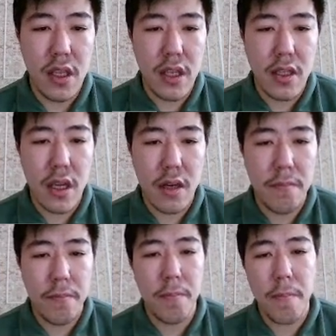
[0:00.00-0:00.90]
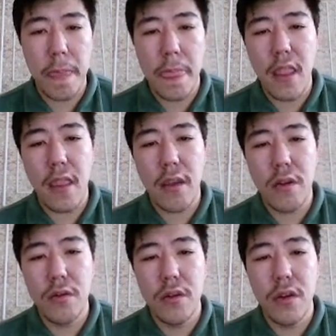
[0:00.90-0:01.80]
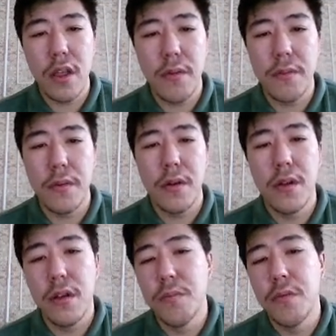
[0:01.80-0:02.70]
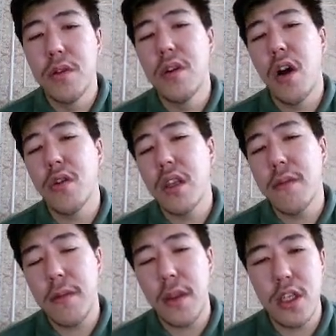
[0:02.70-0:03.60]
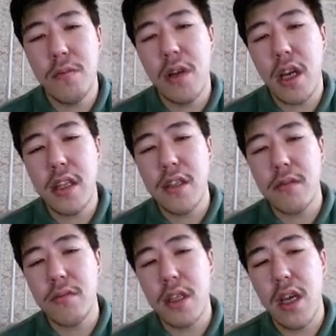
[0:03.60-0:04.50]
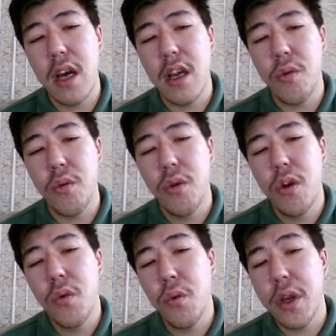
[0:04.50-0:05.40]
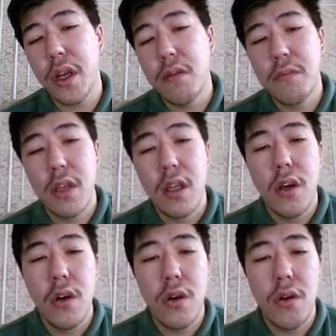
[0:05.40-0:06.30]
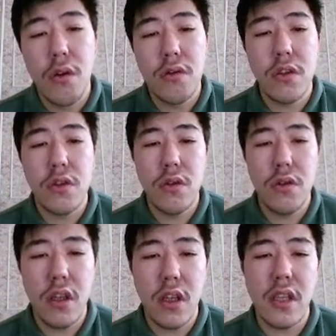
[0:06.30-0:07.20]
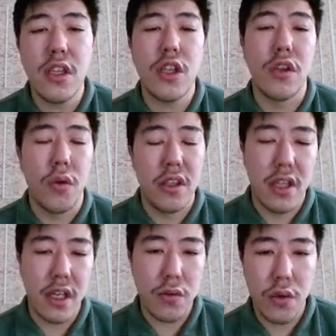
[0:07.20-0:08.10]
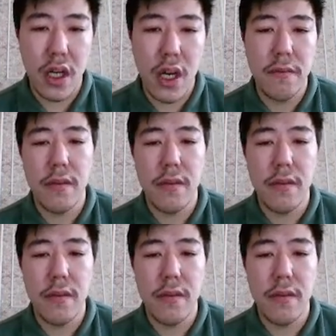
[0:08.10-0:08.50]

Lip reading: attack, if authentication mechanisms are weak. Also, in addition to attacks, we have